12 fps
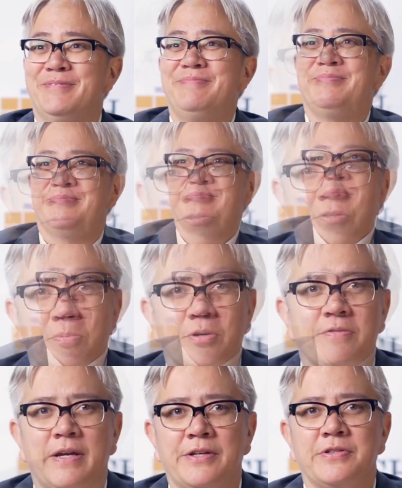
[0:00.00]
For
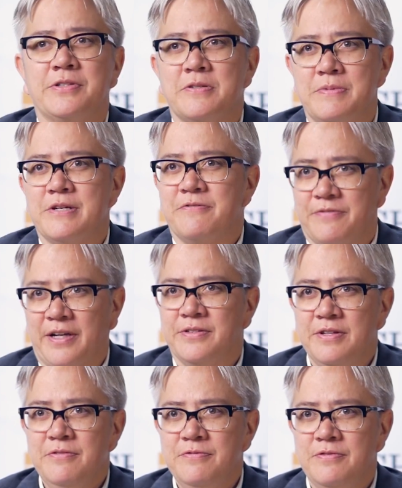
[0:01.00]
supportive housing to be
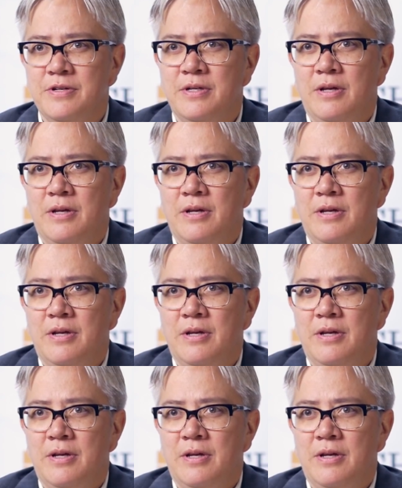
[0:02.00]
effective,